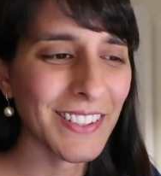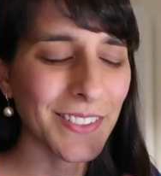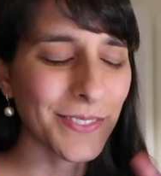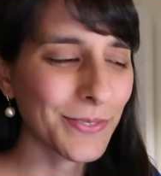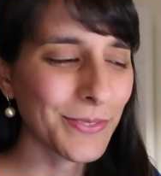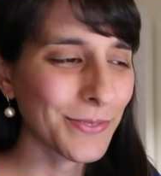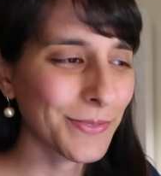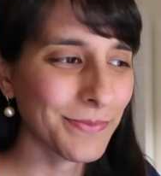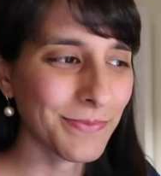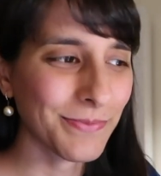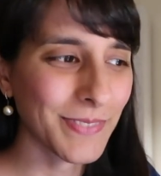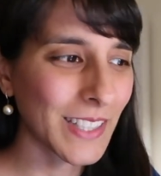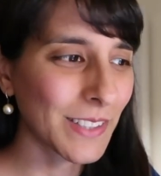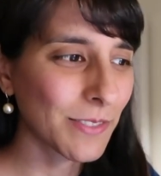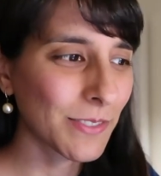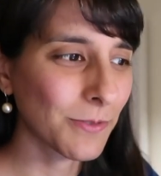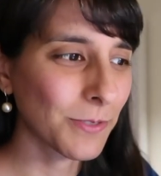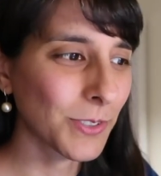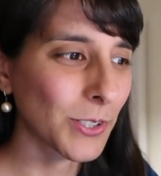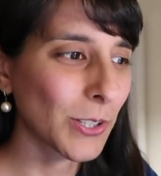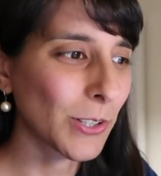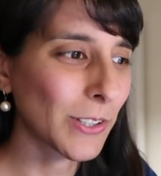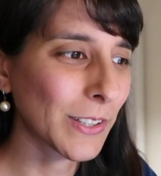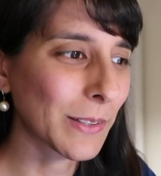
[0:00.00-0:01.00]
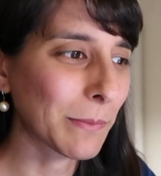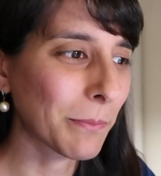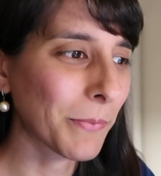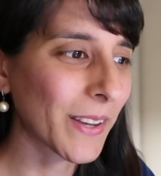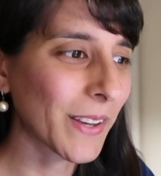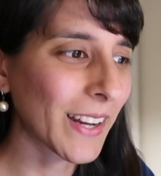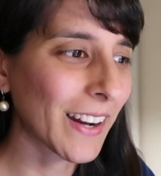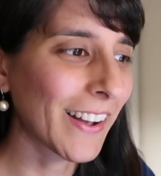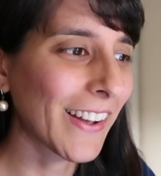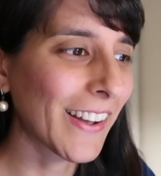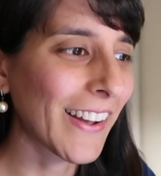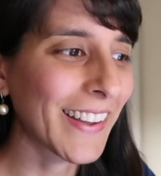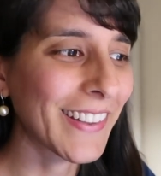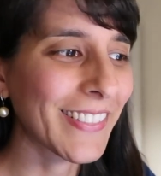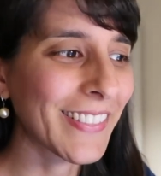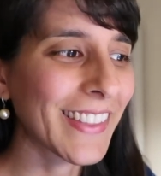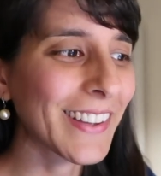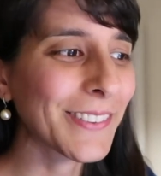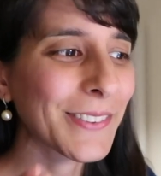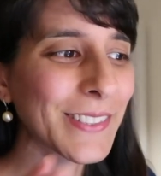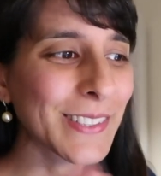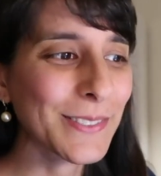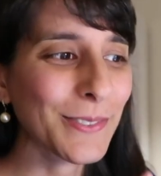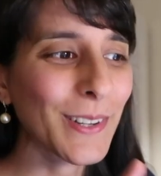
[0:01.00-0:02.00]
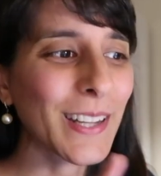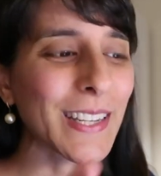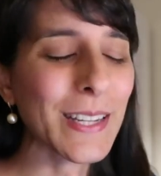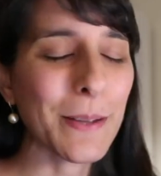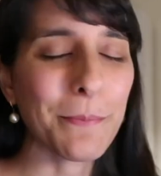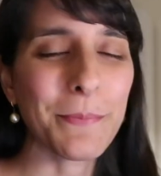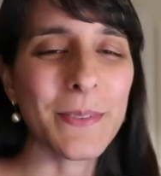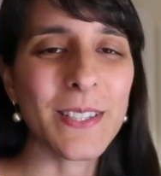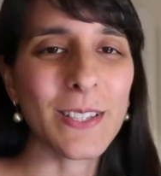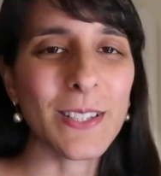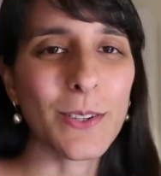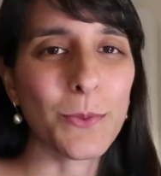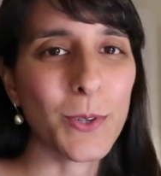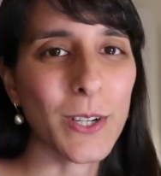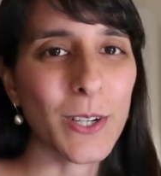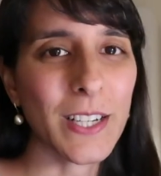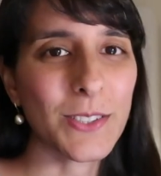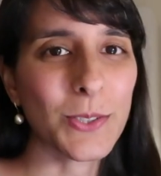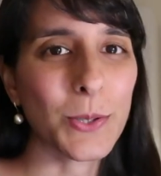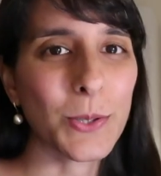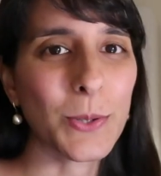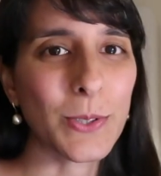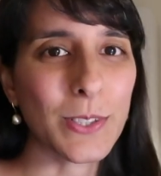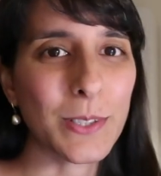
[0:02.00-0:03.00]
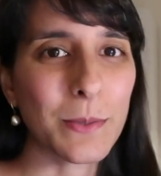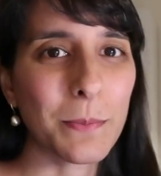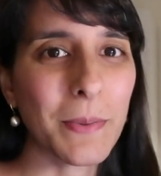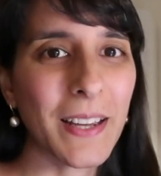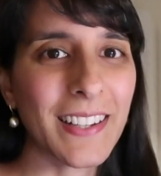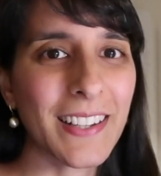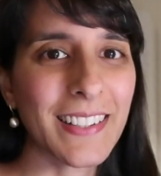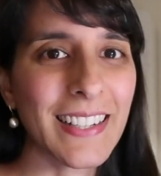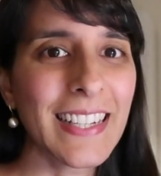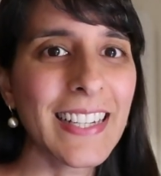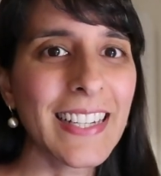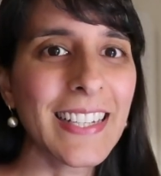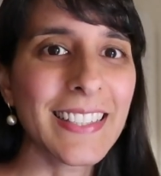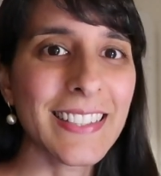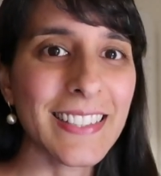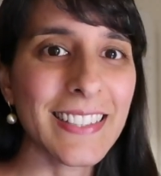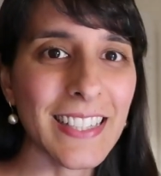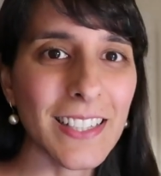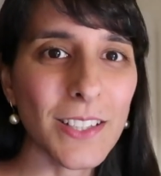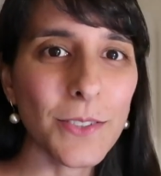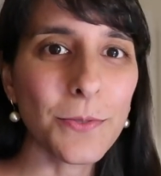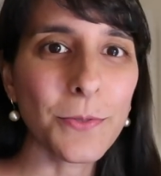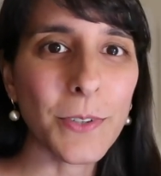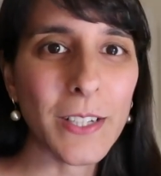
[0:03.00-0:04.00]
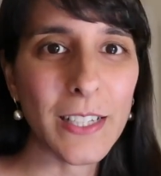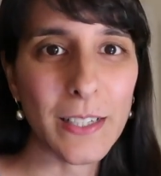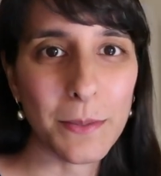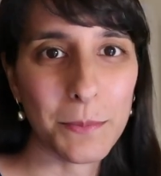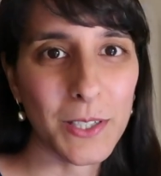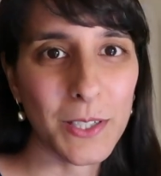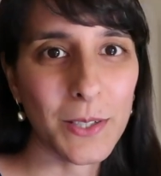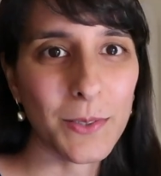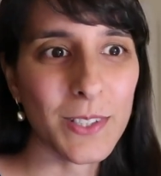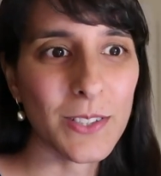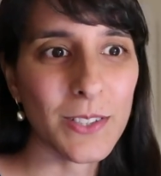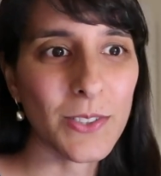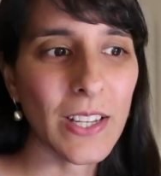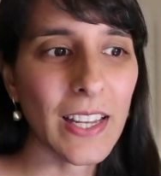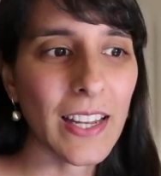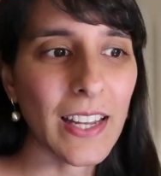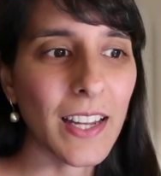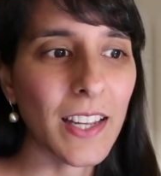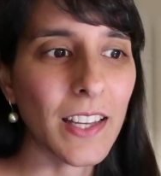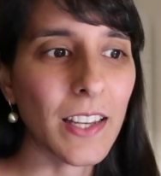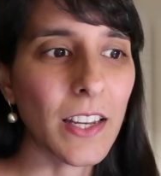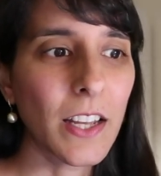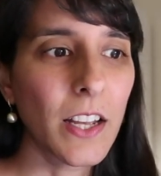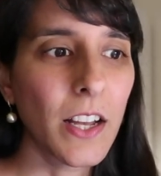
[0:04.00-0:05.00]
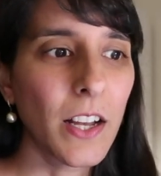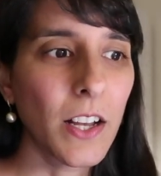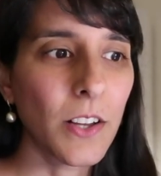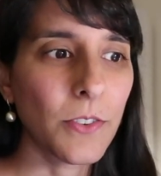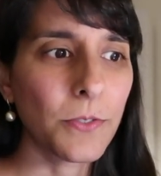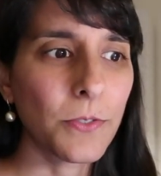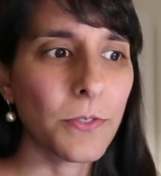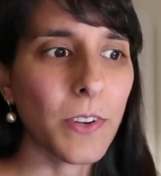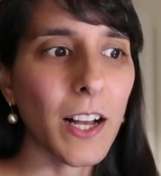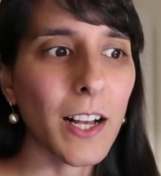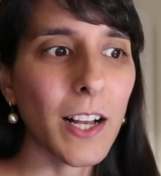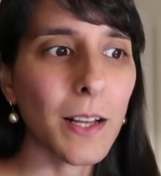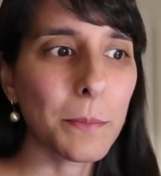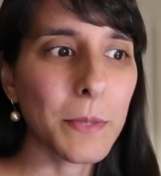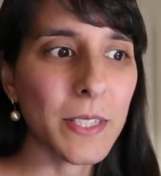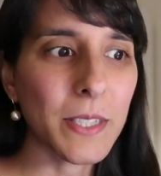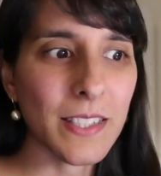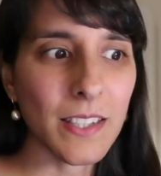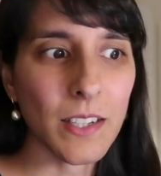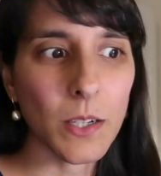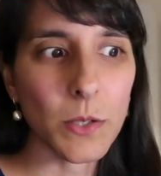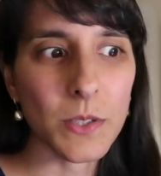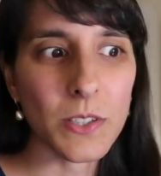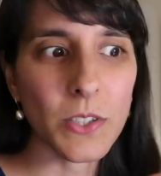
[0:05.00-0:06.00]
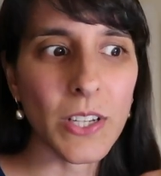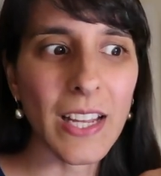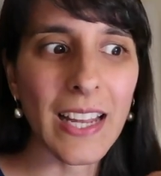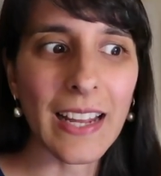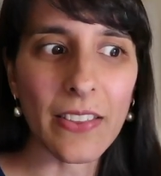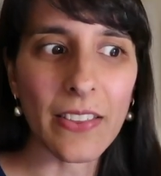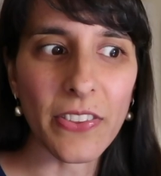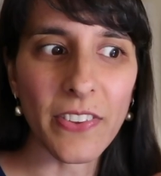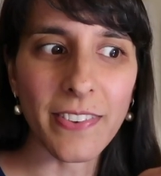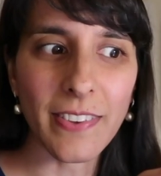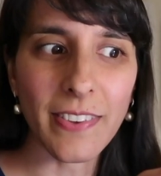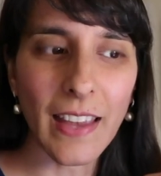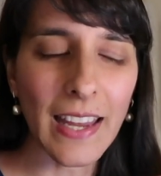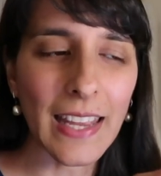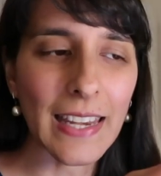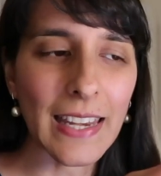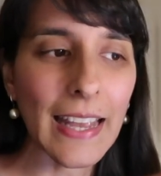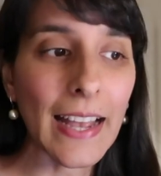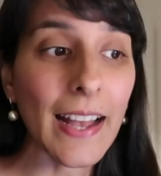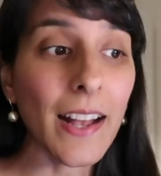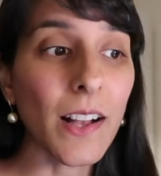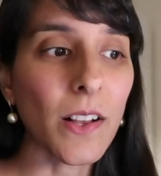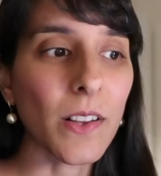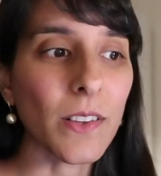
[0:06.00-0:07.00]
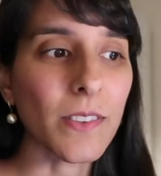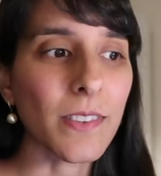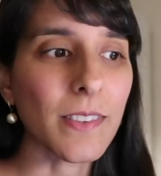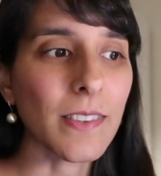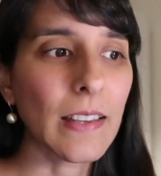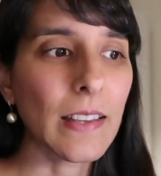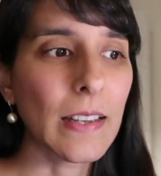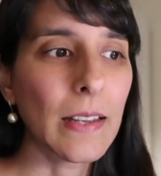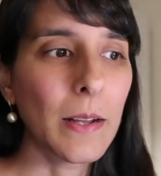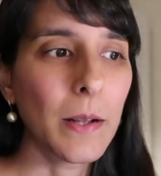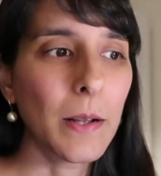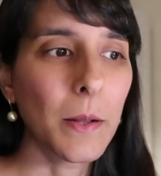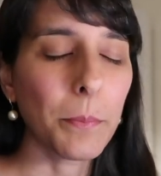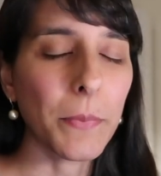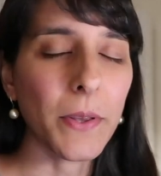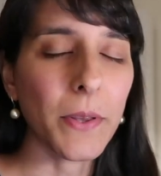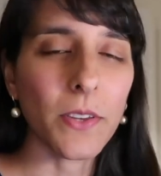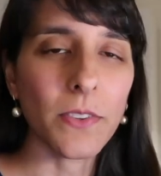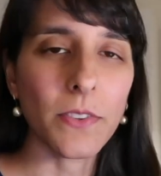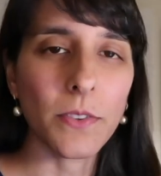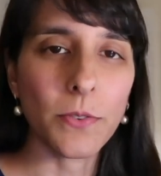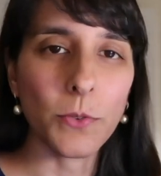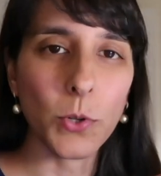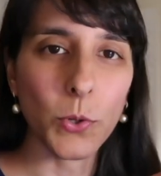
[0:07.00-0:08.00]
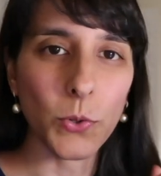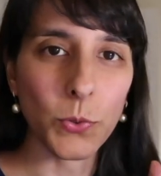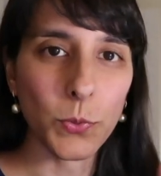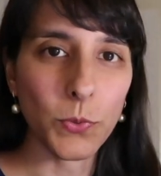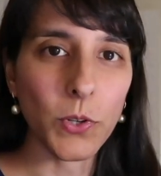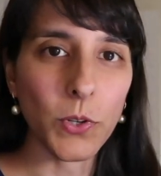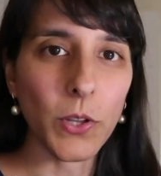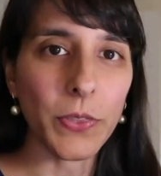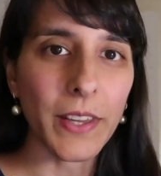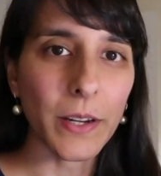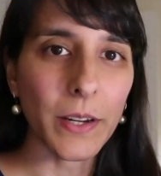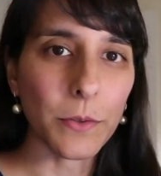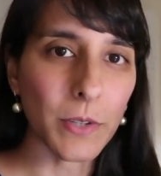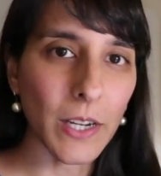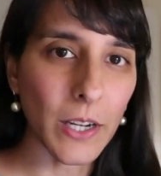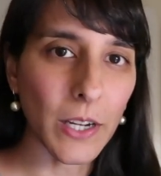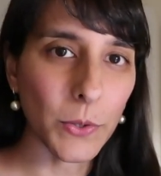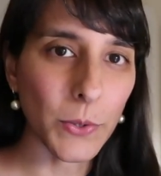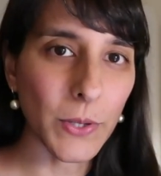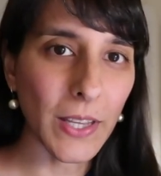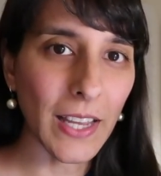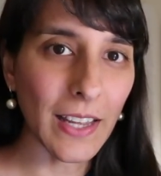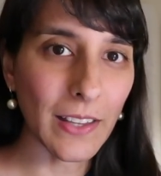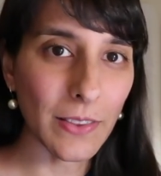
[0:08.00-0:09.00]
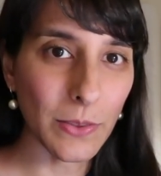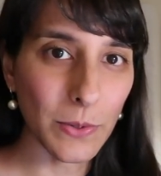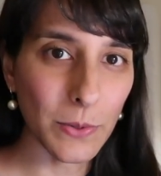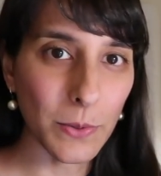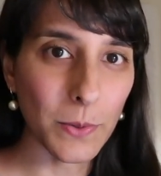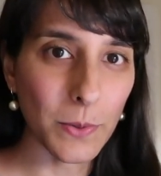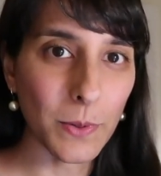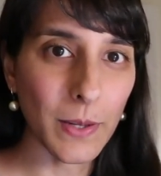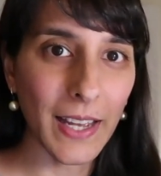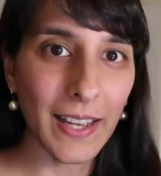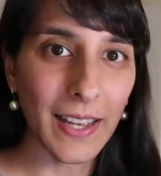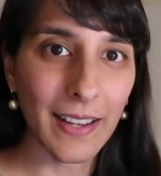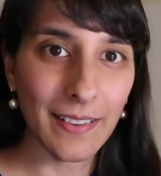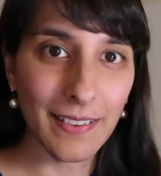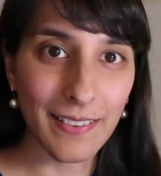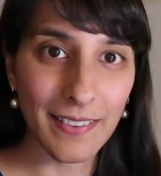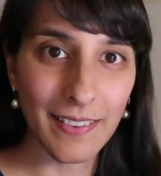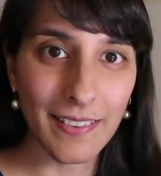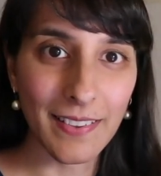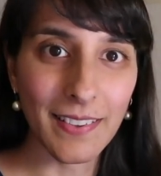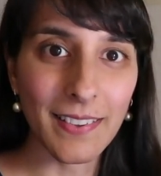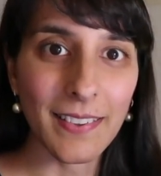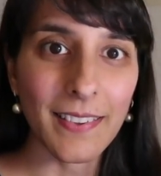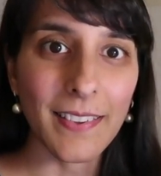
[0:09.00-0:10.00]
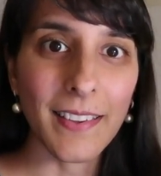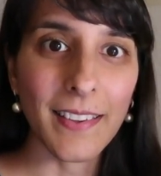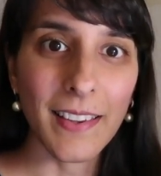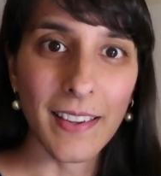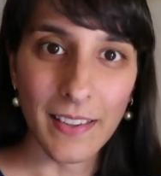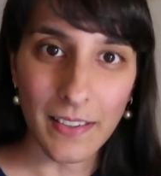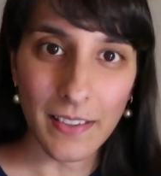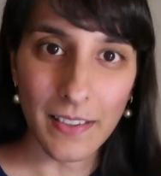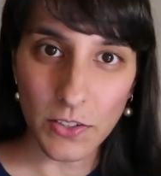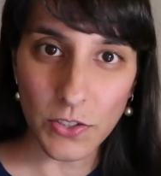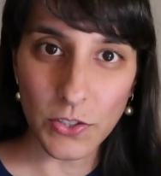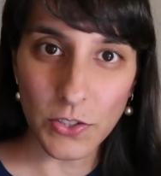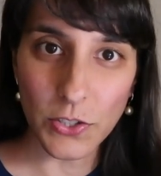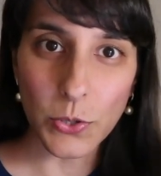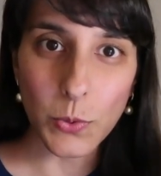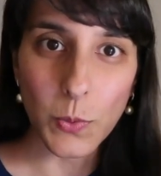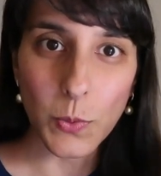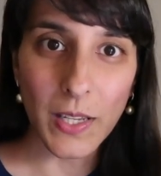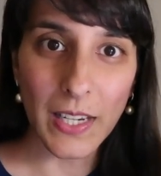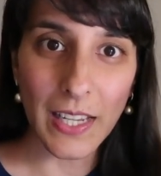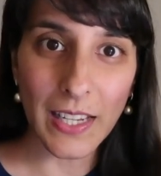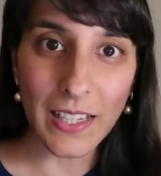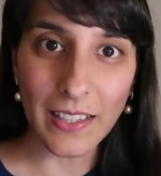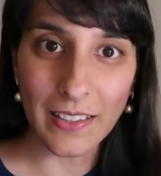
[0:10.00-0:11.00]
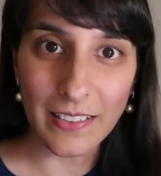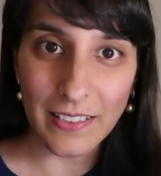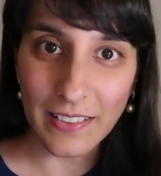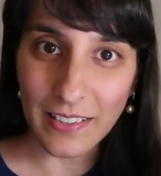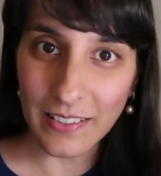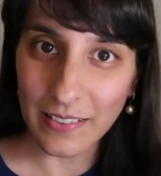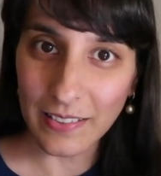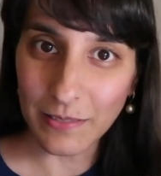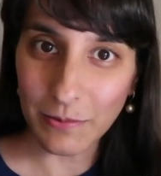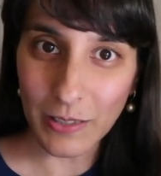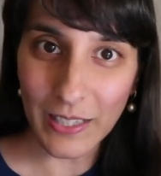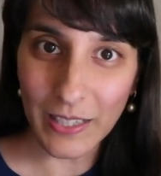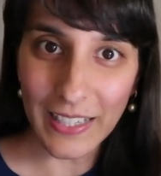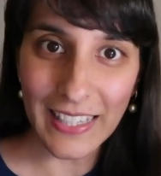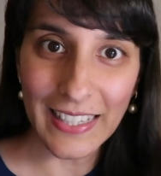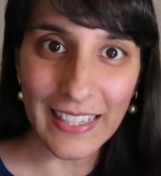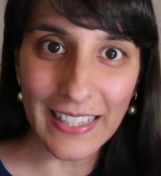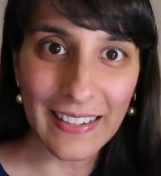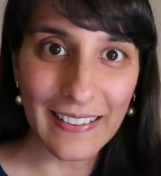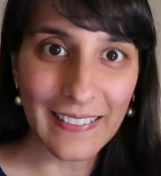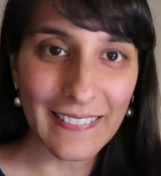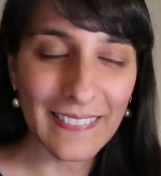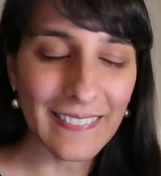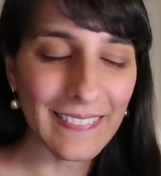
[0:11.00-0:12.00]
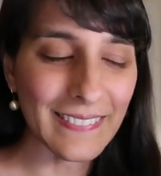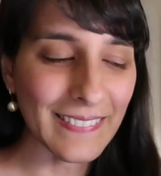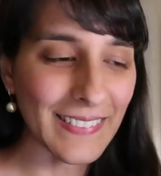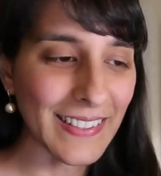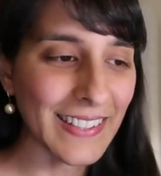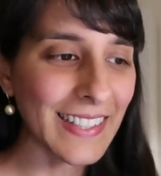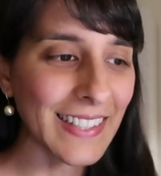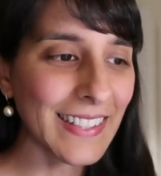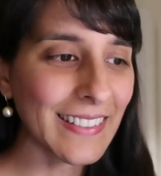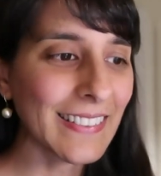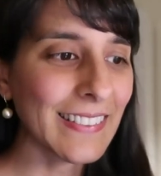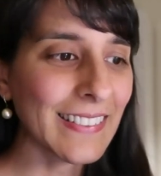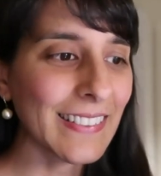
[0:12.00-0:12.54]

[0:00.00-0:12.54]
I've even forgotten, but I, there was one episode where I talked about seed freedom, and I was looking at farmers and I was looking at the second house, because of course we've got that Rahu Ketu axis two and eight right now, right?